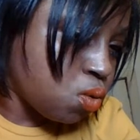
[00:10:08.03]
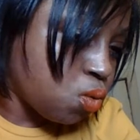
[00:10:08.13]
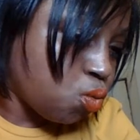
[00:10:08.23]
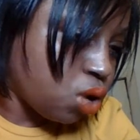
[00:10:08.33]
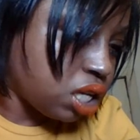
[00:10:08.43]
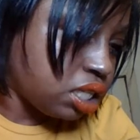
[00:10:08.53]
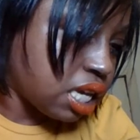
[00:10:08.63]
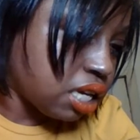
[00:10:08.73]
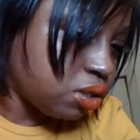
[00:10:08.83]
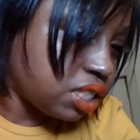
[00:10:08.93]
1
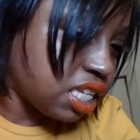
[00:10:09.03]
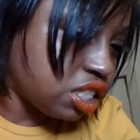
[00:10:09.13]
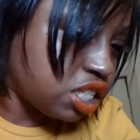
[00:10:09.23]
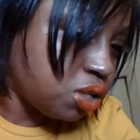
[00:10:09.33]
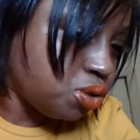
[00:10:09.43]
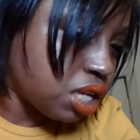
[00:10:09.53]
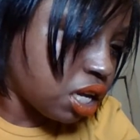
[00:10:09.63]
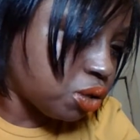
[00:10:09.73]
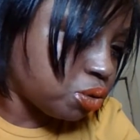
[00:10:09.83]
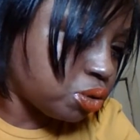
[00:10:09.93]
dose and 2
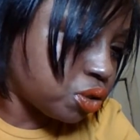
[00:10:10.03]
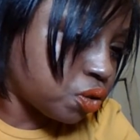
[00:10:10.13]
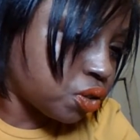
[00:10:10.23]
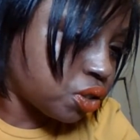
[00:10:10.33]
dose.